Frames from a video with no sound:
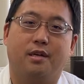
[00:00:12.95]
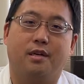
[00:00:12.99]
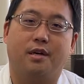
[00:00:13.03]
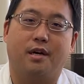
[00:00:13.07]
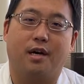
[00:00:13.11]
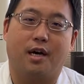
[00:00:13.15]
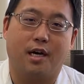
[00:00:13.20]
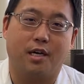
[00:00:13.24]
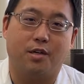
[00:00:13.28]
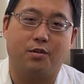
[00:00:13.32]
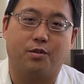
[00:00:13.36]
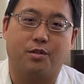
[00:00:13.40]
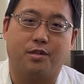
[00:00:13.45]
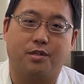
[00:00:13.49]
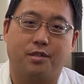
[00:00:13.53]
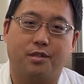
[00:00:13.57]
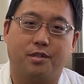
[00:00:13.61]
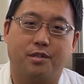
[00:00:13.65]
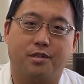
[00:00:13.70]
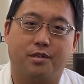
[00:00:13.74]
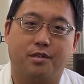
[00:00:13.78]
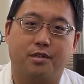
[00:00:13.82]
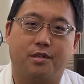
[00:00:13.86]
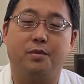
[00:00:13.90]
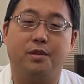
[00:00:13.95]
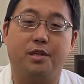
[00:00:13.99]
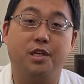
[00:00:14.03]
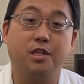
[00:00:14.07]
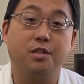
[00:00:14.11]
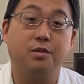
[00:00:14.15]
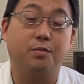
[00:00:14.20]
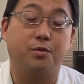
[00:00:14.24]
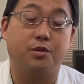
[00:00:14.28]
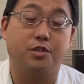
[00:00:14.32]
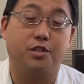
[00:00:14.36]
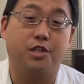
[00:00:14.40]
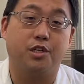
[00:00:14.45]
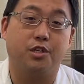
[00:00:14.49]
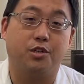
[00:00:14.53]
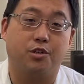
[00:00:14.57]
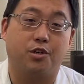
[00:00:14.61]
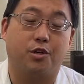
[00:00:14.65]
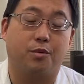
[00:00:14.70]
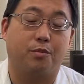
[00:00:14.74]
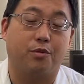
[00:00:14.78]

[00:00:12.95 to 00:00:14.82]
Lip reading: Hyrdus. These procedures are